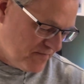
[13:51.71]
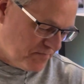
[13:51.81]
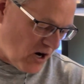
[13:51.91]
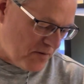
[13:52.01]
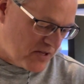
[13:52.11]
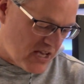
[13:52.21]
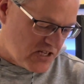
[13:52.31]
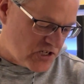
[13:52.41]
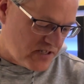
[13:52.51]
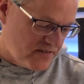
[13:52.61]
Bob
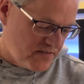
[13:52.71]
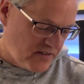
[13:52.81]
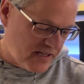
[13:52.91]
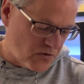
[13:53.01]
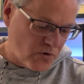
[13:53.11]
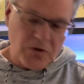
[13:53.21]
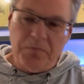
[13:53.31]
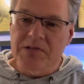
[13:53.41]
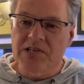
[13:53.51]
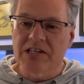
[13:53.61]
Cajun, In a
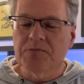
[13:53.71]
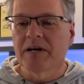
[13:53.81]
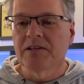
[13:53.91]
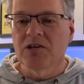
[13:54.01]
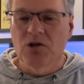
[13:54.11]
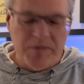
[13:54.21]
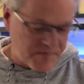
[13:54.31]
World Possessed by the Human